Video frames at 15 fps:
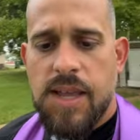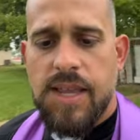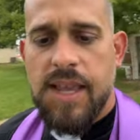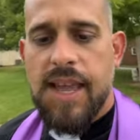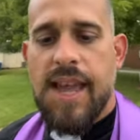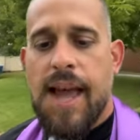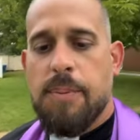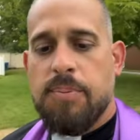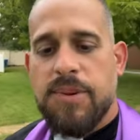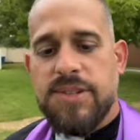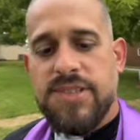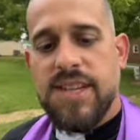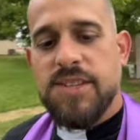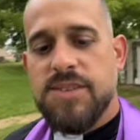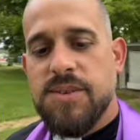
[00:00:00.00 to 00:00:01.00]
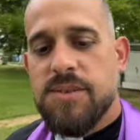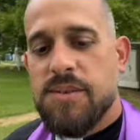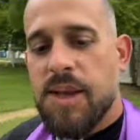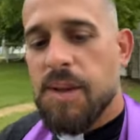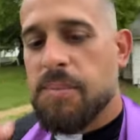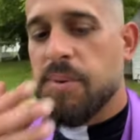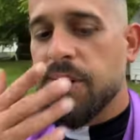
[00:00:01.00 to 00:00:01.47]
Yeah, I appreciate you.
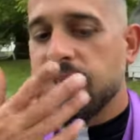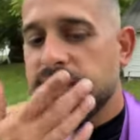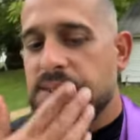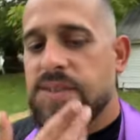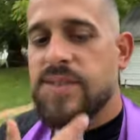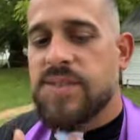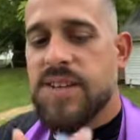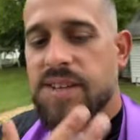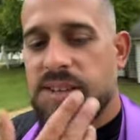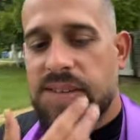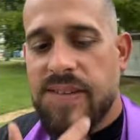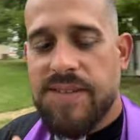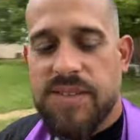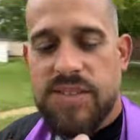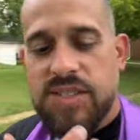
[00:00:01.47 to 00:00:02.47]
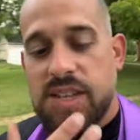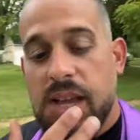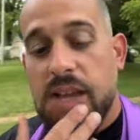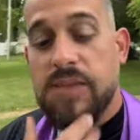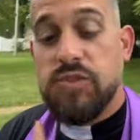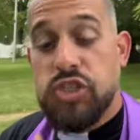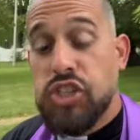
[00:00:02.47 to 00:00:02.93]
I appreciate you, Jenny.
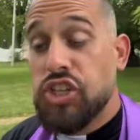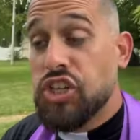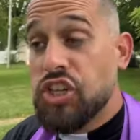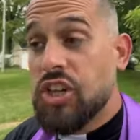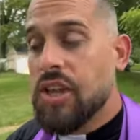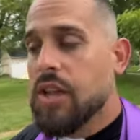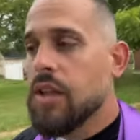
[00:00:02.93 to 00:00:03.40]
Uh, Jimmy.